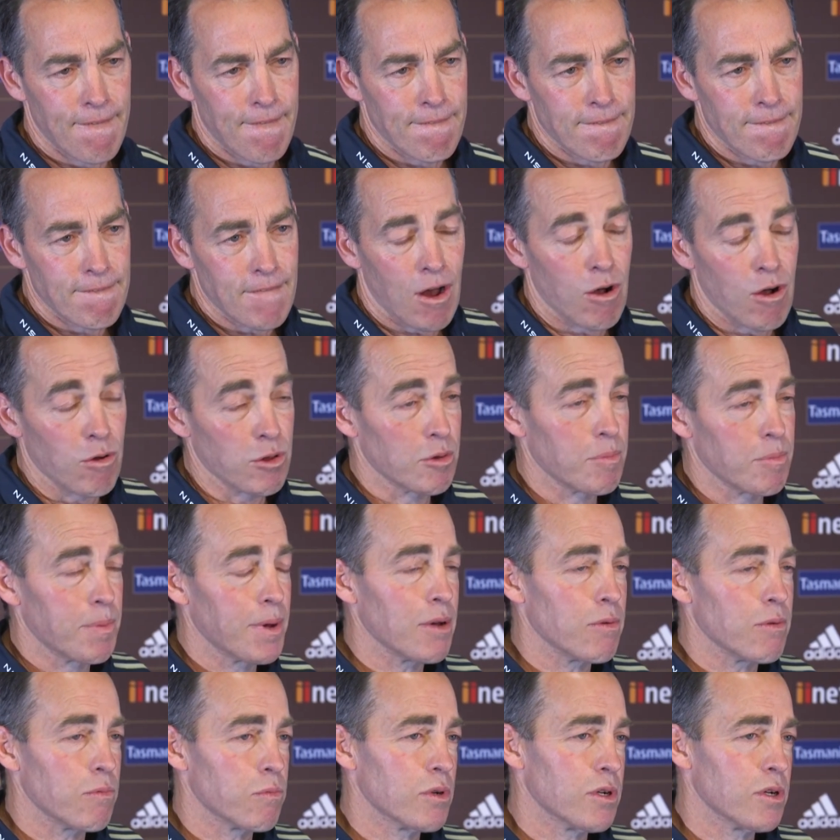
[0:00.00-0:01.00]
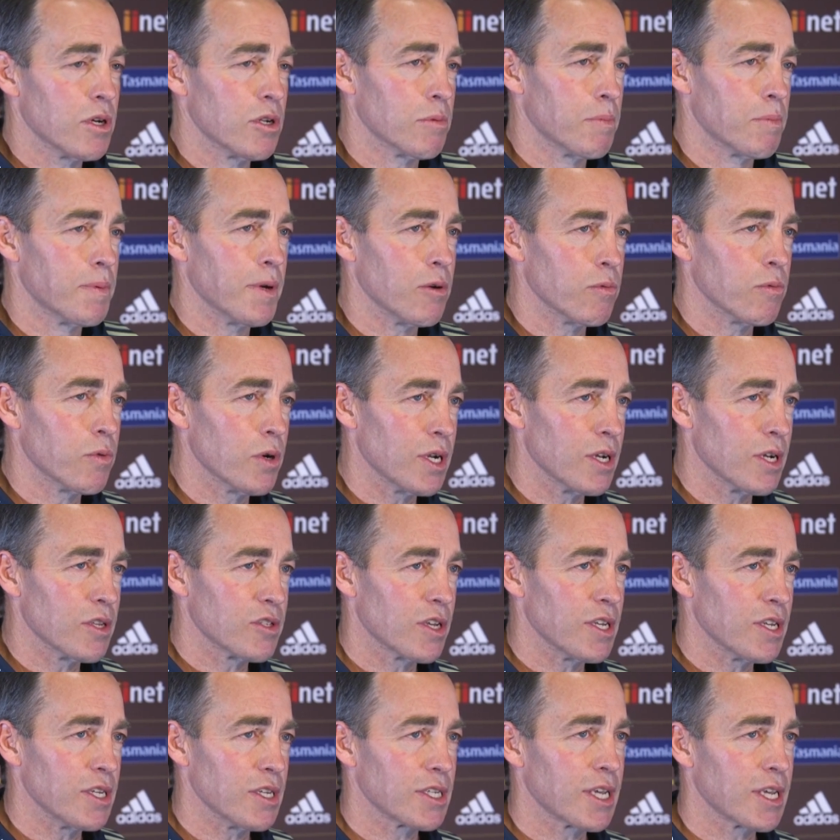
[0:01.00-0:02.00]
No, it'll be we, as
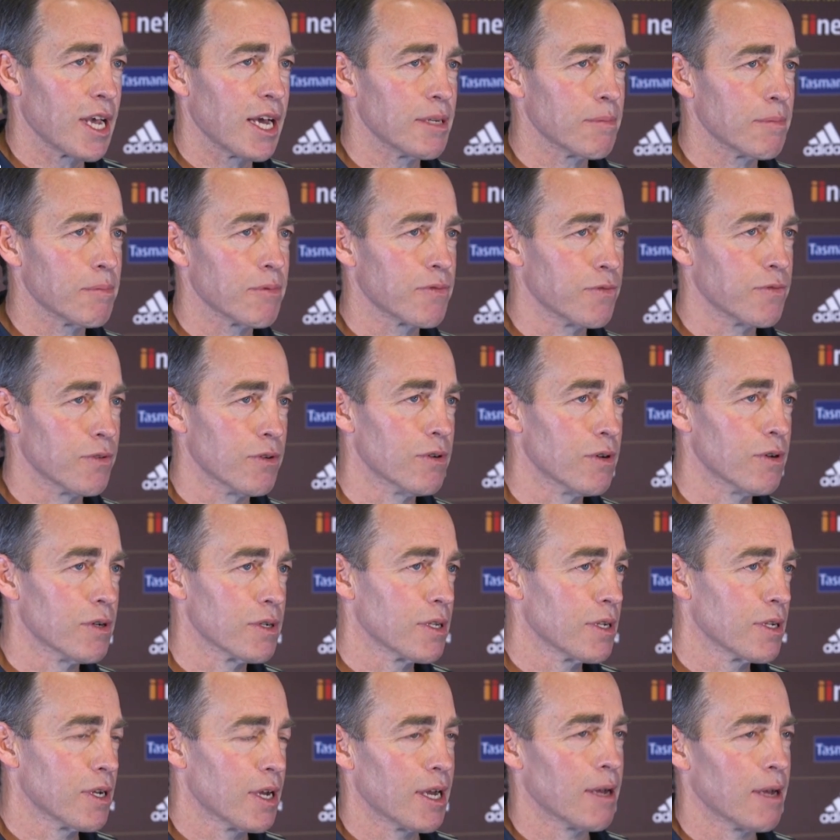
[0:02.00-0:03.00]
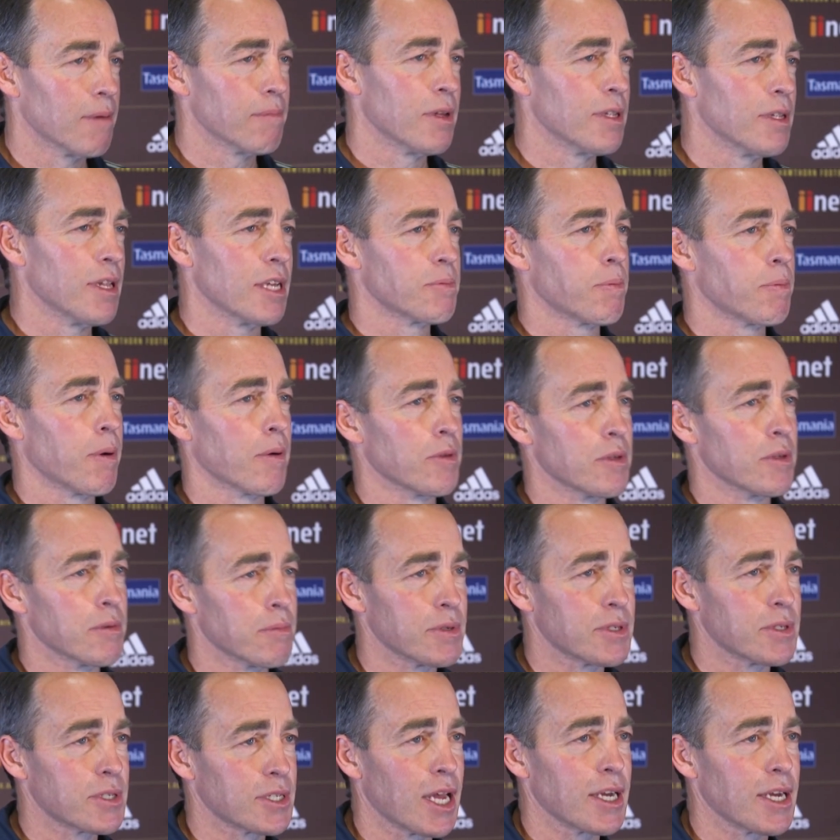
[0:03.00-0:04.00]
I indicated before, and that's probably the
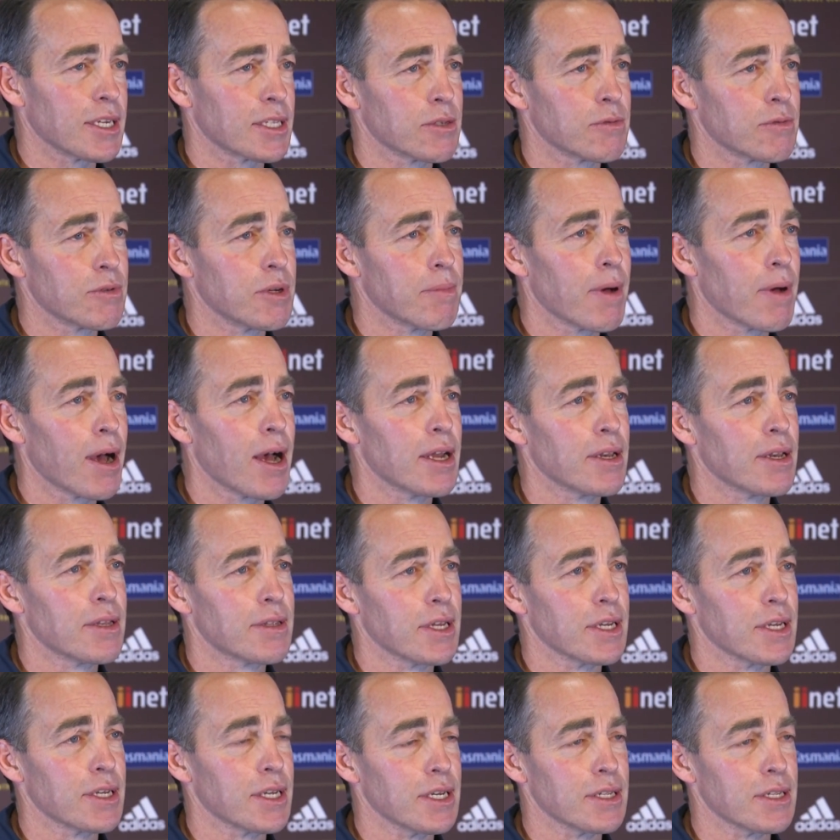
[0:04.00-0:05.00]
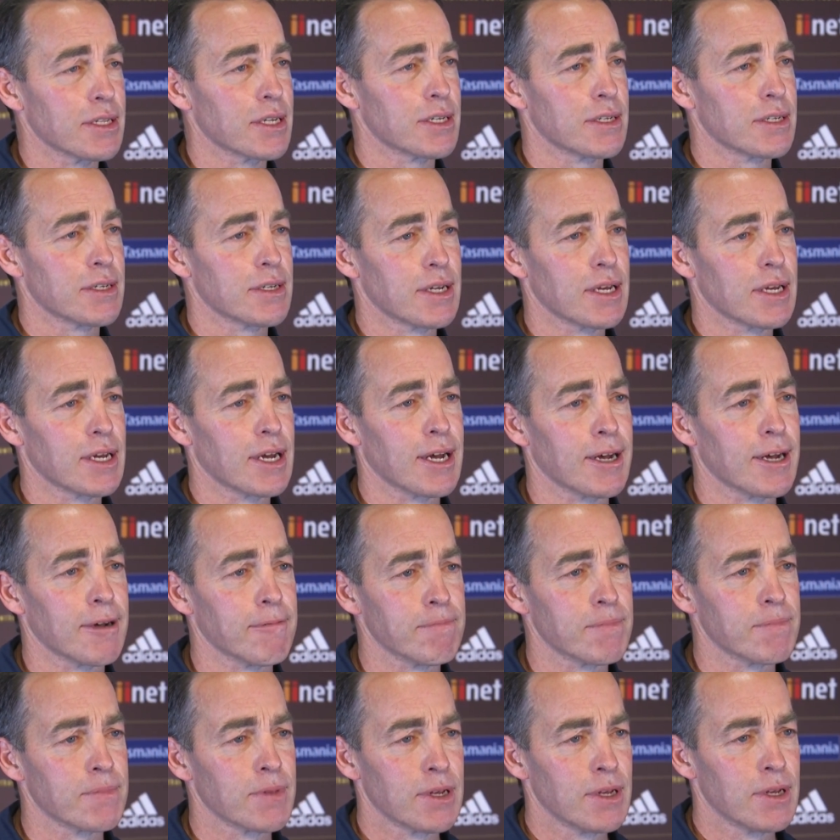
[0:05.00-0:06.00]
mistake that we made, thinking that
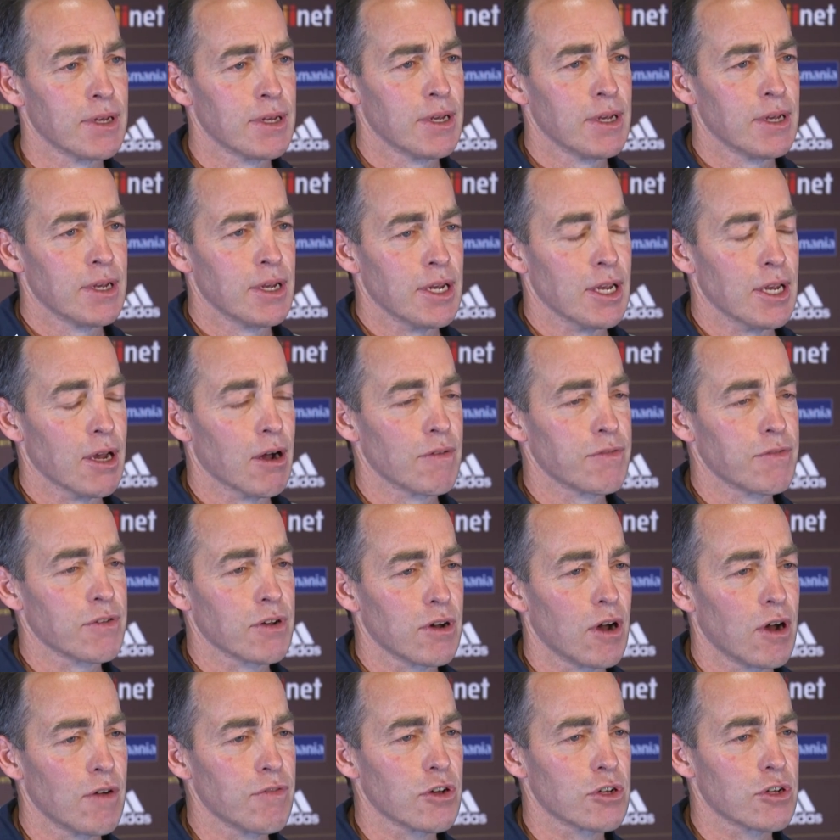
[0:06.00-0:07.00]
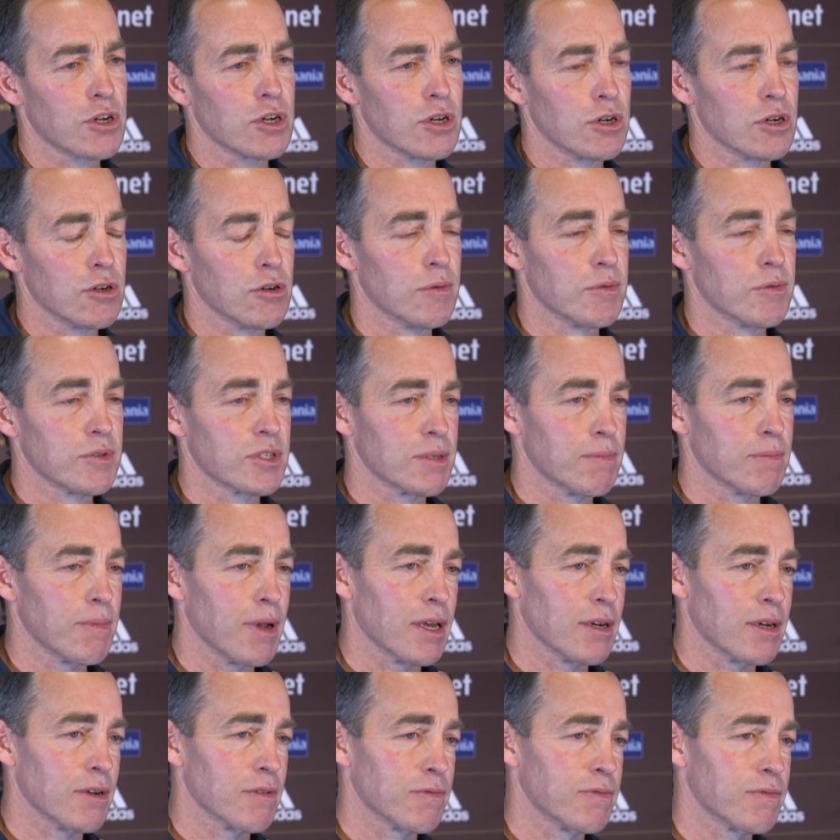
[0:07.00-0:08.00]
I've got an enormous
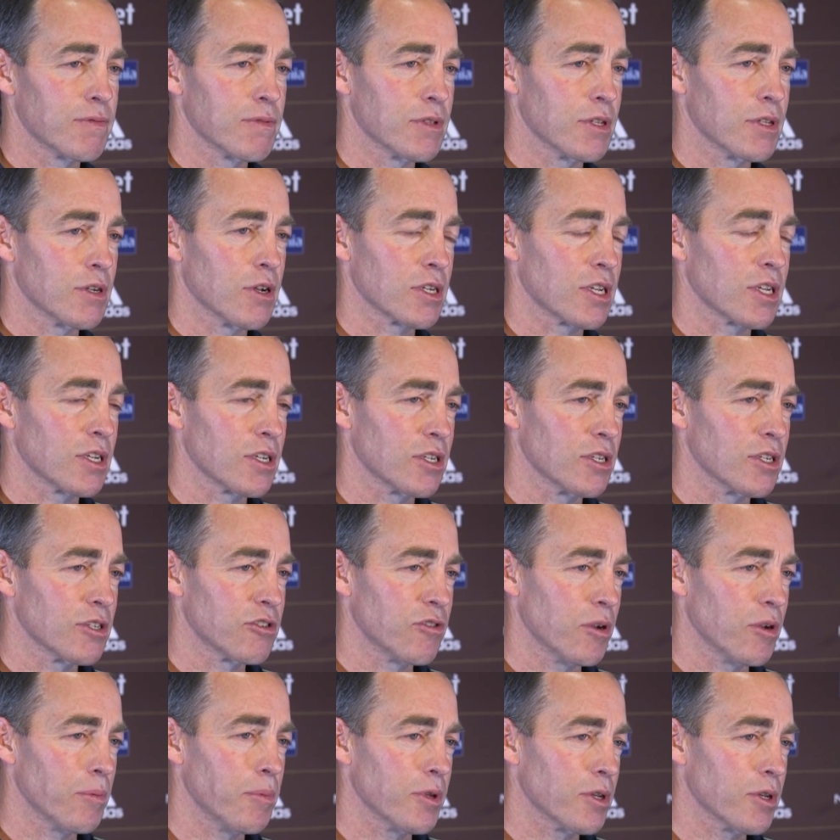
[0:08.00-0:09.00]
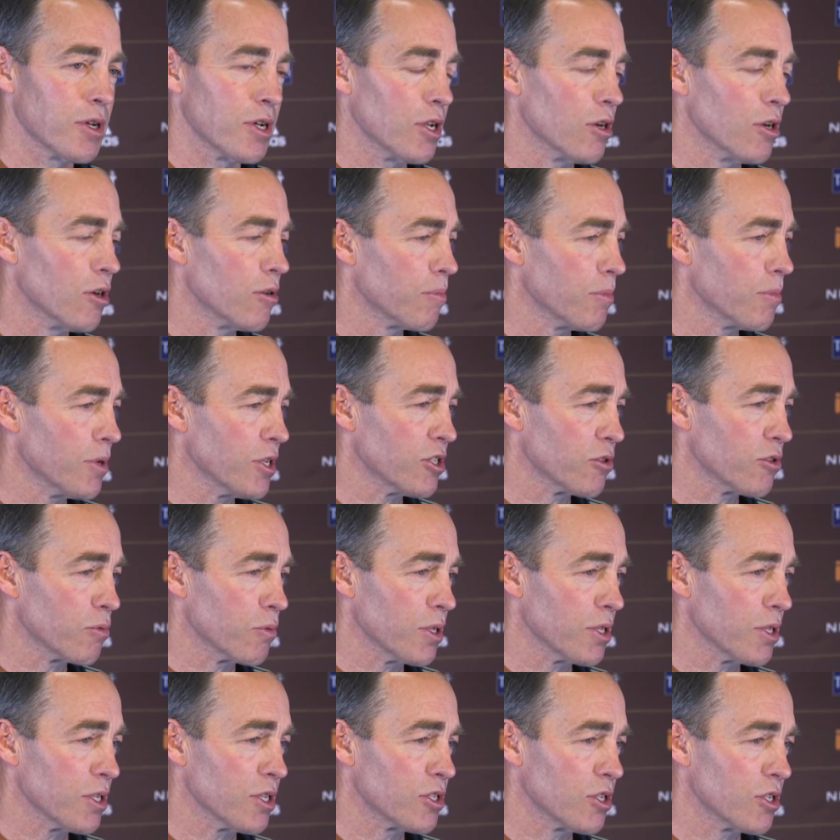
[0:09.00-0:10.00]
amount of that I can contribute and help Mitch
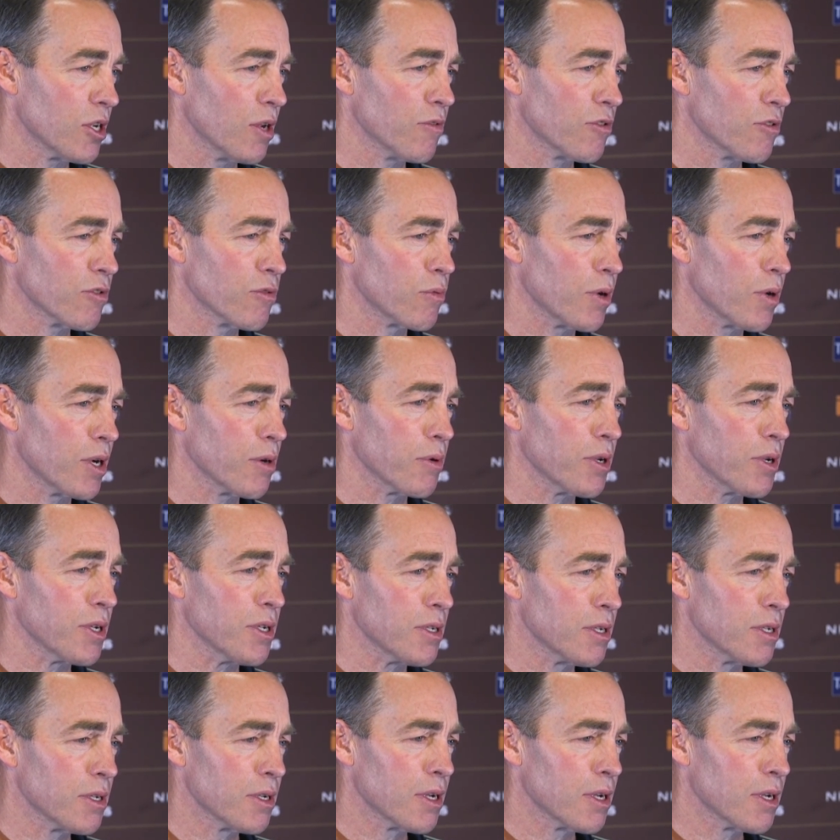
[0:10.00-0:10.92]
with in terms of where we